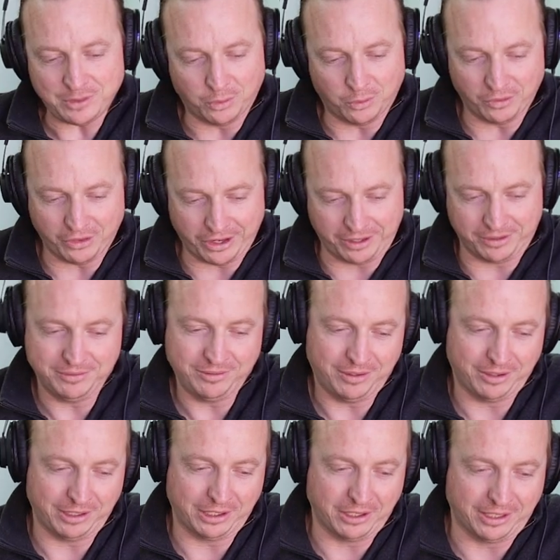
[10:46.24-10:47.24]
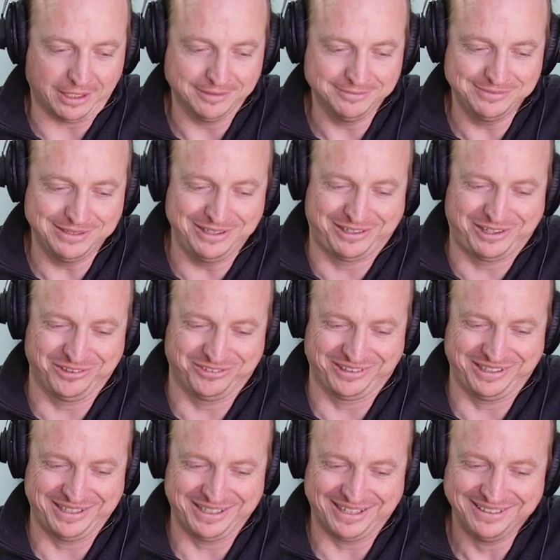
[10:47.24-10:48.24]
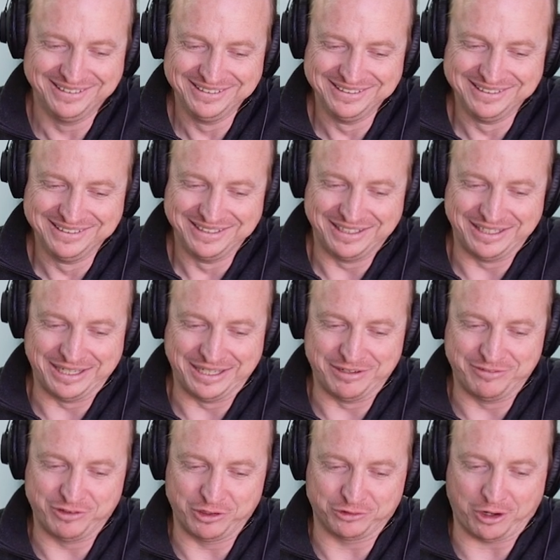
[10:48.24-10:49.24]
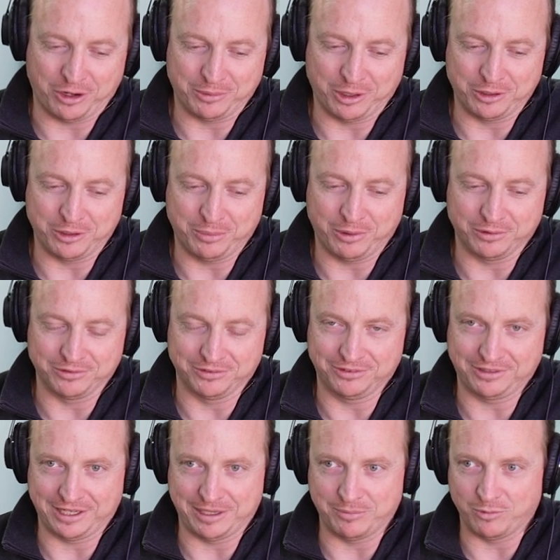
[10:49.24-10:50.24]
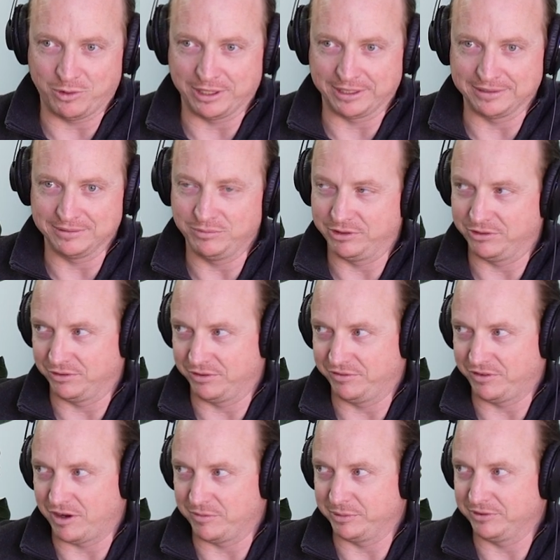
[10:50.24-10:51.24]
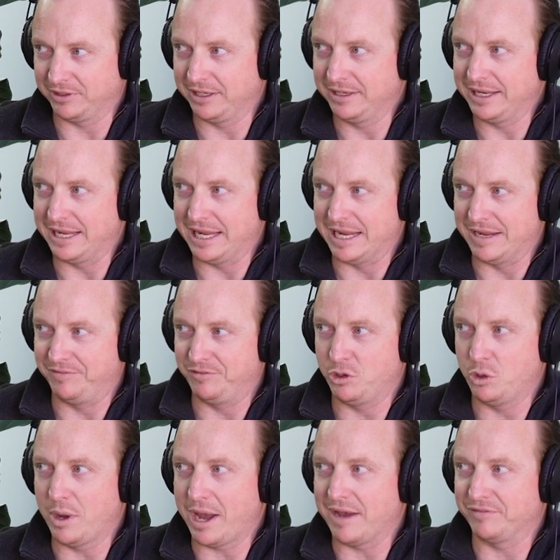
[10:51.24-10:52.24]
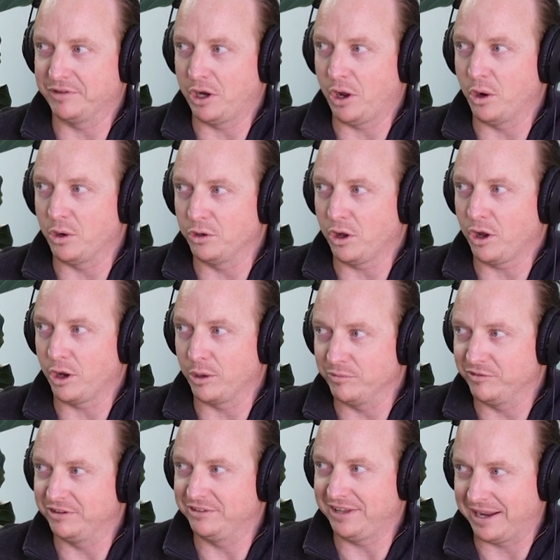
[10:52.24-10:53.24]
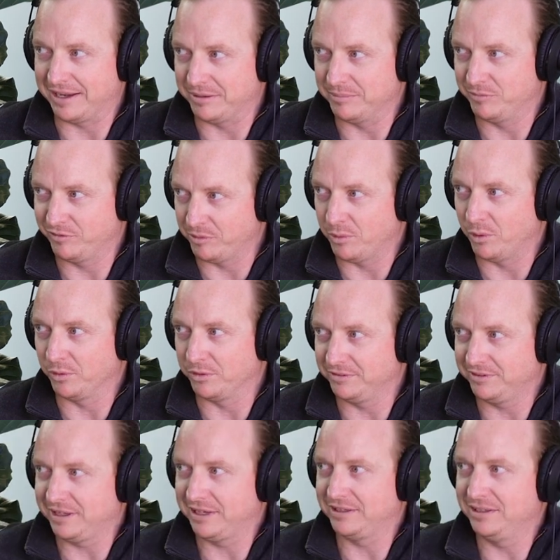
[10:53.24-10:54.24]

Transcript: Although I lie, because the first home loan deposit scheme one, which is the 5%, if you haven't owned a home for more than 10